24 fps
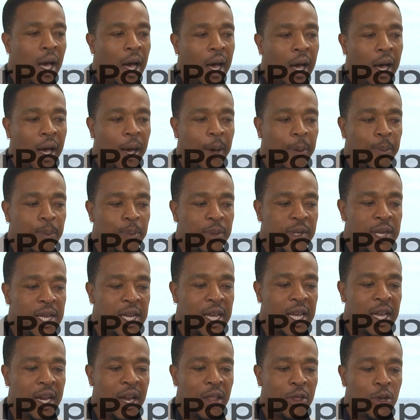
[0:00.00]
um, to
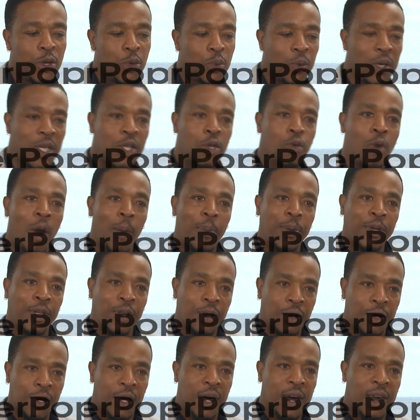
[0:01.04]
get another 22
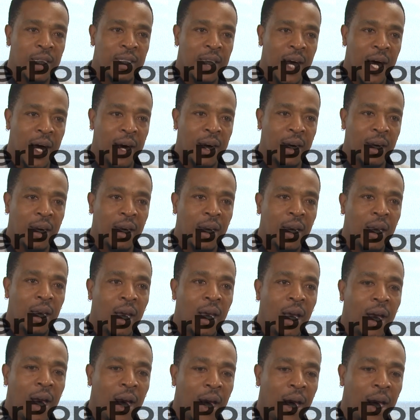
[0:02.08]
opportunities at it
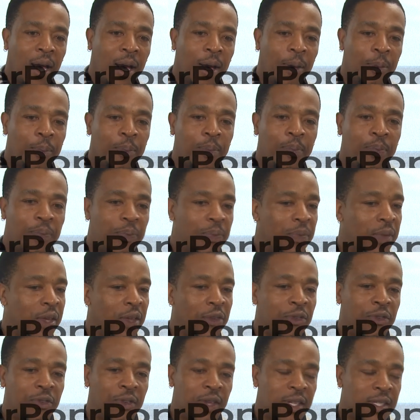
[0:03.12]
um,
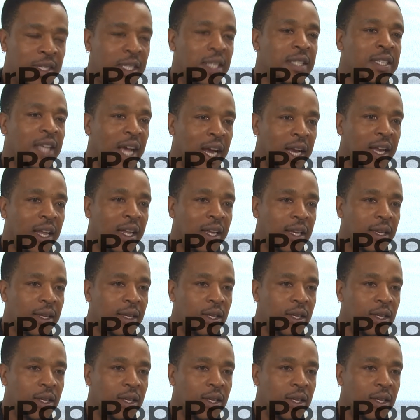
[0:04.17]
is is exciting,